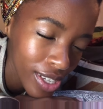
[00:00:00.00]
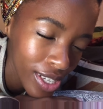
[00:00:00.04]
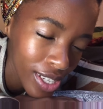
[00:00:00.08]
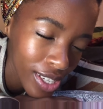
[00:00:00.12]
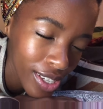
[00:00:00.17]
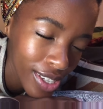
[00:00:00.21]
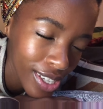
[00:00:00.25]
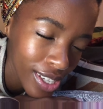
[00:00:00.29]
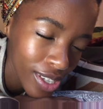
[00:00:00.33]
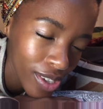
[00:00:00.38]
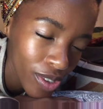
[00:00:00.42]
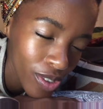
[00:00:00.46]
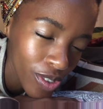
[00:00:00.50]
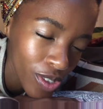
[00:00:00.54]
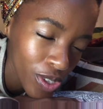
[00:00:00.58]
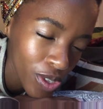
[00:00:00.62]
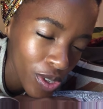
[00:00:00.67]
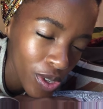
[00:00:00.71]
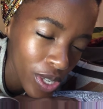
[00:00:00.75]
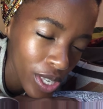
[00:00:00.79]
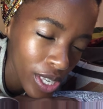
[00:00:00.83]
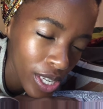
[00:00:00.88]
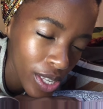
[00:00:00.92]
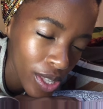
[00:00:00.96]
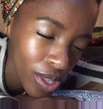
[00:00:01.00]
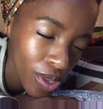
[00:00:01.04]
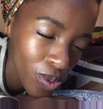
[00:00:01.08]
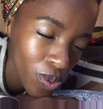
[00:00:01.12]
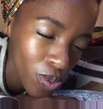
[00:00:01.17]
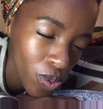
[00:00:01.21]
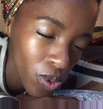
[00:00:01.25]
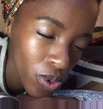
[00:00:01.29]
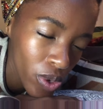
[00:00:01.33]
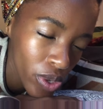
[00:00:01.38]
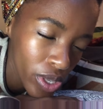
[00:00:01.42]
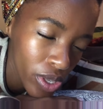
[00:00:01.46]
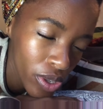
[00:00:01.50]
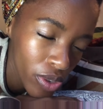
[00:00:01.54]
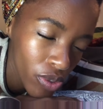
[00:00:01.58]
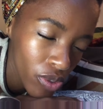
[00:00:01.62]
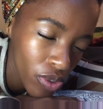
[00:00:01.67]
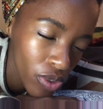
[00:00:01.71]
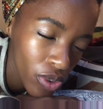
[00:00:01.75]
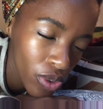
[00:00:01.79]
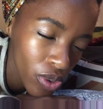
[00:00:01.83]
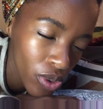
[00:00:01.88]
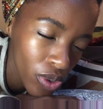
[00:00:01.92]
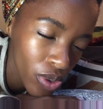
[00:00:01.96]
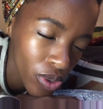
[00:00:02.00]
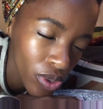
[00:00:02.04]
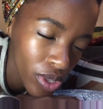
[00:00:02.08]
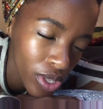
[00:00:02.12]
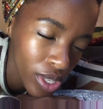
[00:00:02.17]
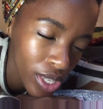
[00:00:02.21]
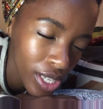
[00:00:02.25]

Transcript: and you can also hear the waterfalls.